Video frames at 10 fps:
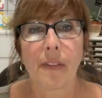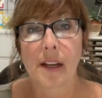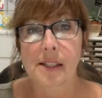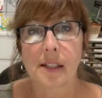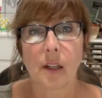
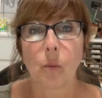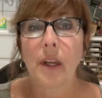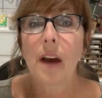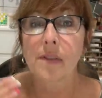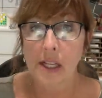That's it.
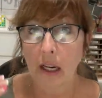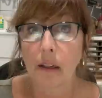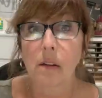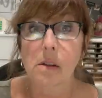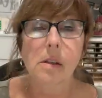We have
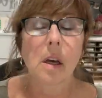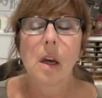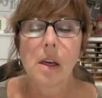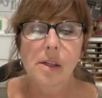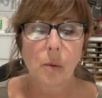titles.
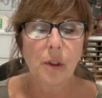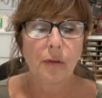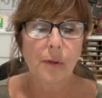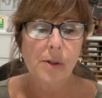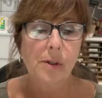So when you
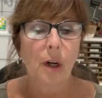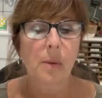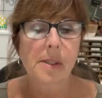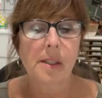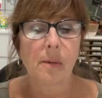first start
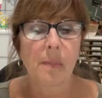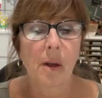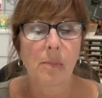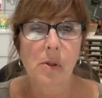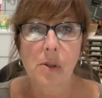with Stampin'
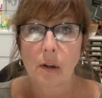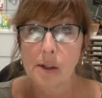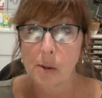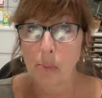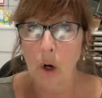Up, you start
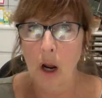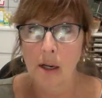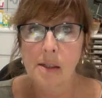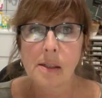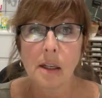as a
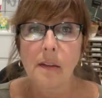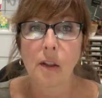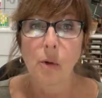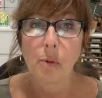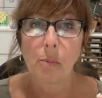bronze and
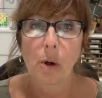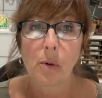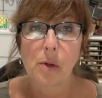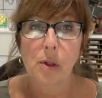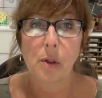then you
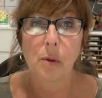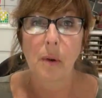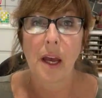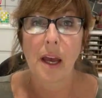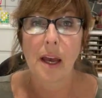promote
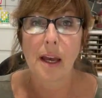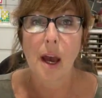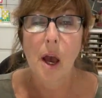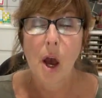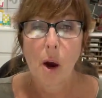to a
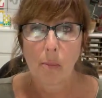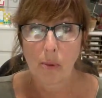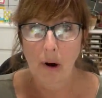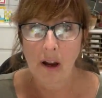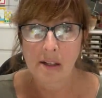
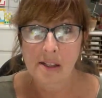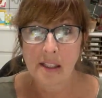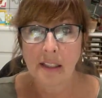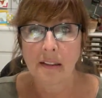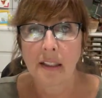bronze
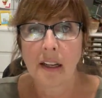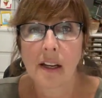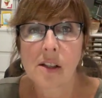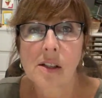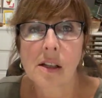elite. I
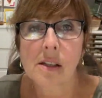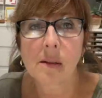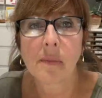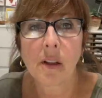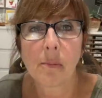just saw
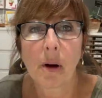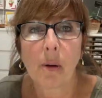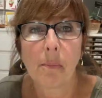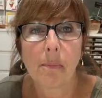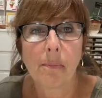something
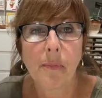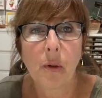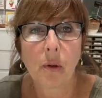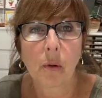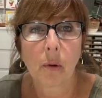about
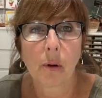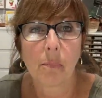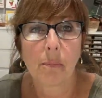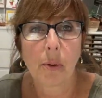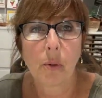unicorn
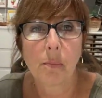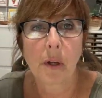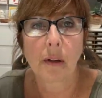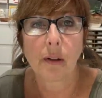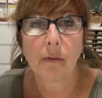pooped
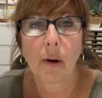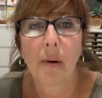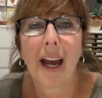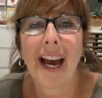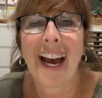on your phone.
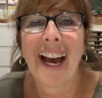